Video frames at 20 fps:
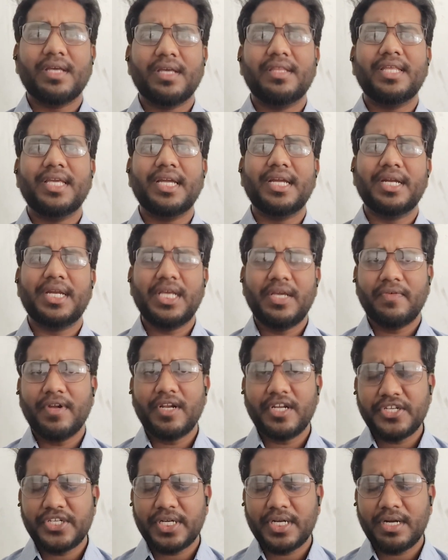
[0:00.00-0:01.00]
the
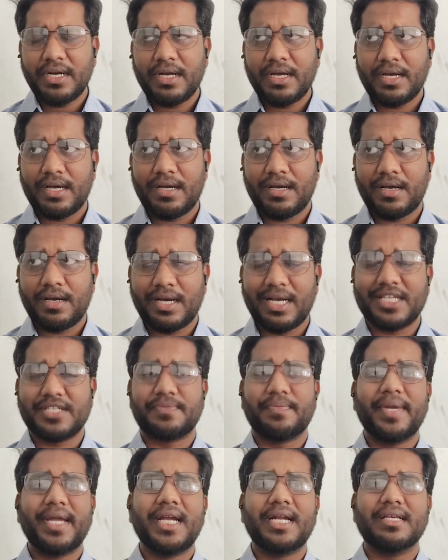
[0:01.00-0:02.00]
devaluation
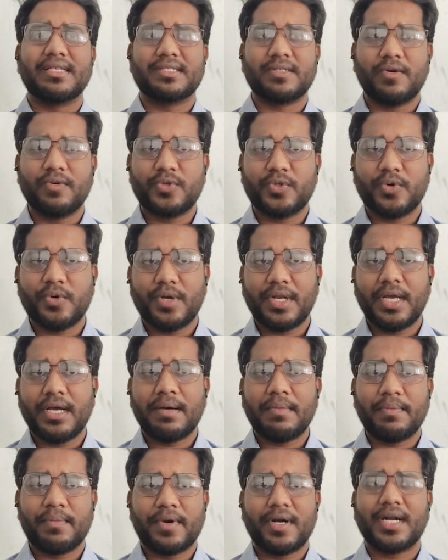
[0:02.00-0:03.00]
has made South
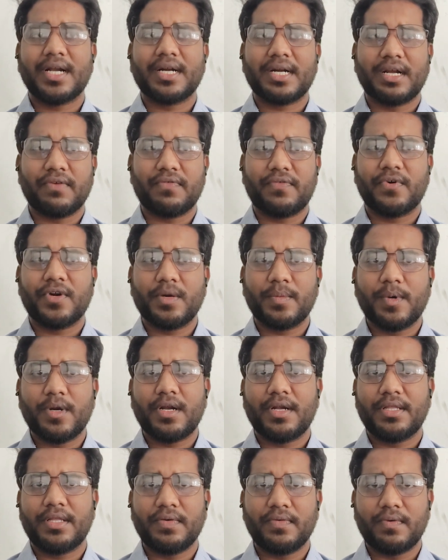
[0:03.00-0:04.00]
Korea product affordable
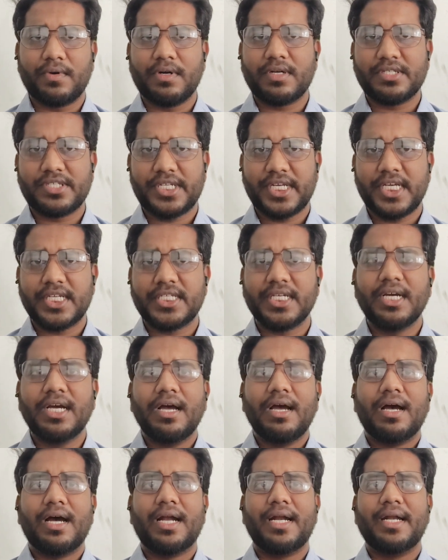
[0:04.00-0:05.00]
on the world stage
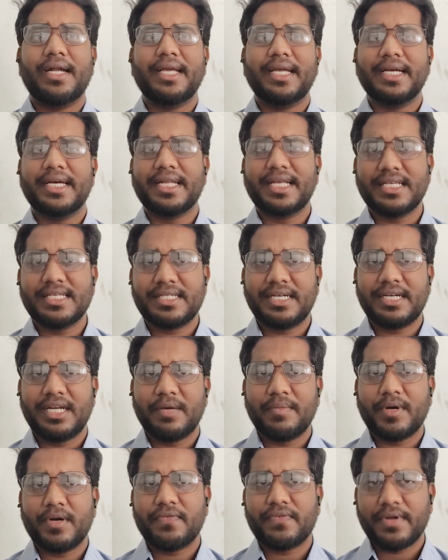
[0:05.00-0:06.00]
and increased the
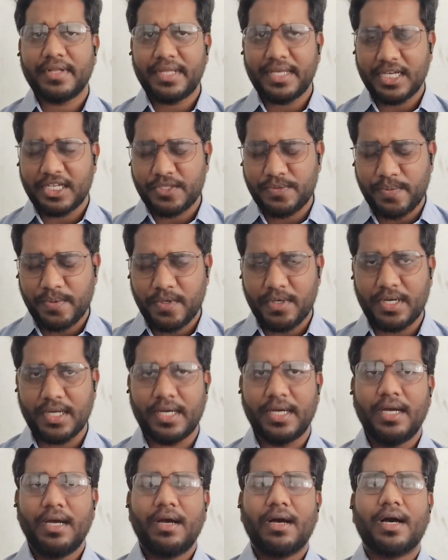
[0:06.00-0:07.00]
demand for the export.
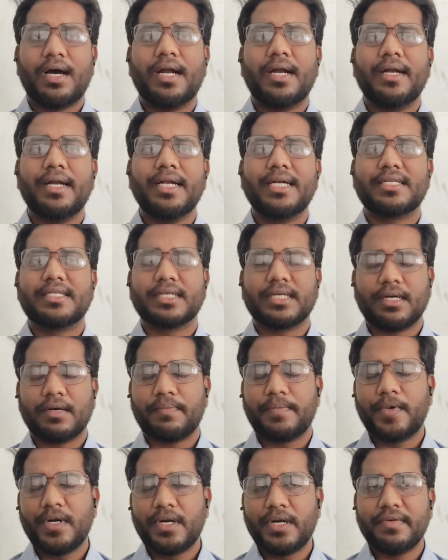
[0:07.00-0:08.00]
And it's
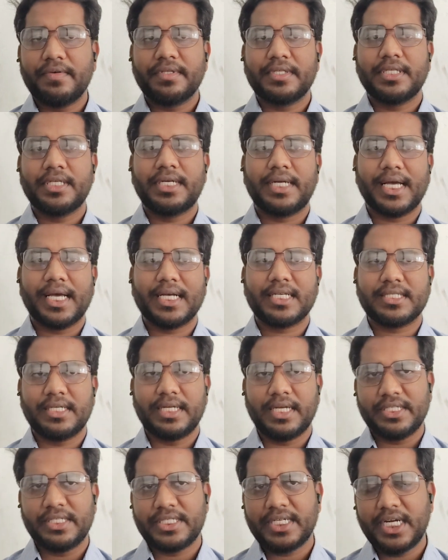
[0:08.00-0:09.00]
coupled with the tax
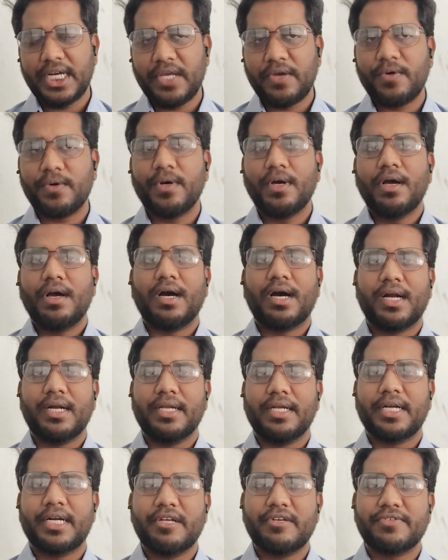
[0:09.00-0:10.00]
incentive and
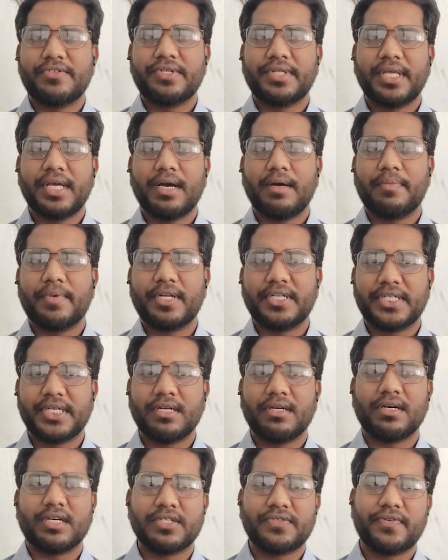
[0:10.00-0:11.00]
reduced the
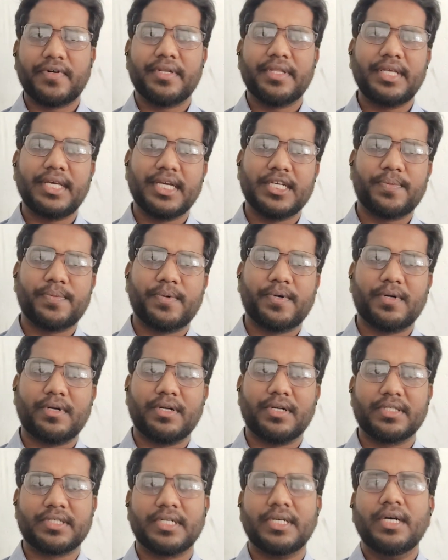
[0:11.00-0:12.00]
operation cost for the
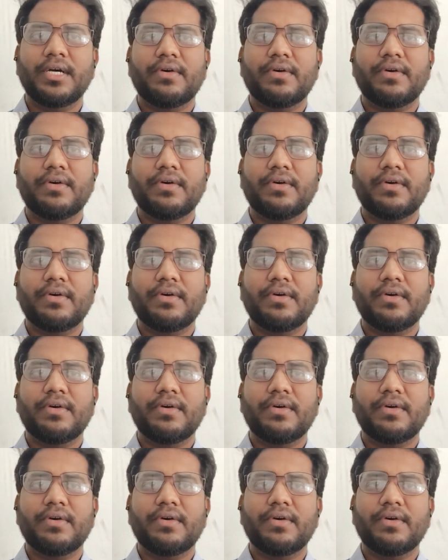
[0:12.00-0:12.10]
exporters.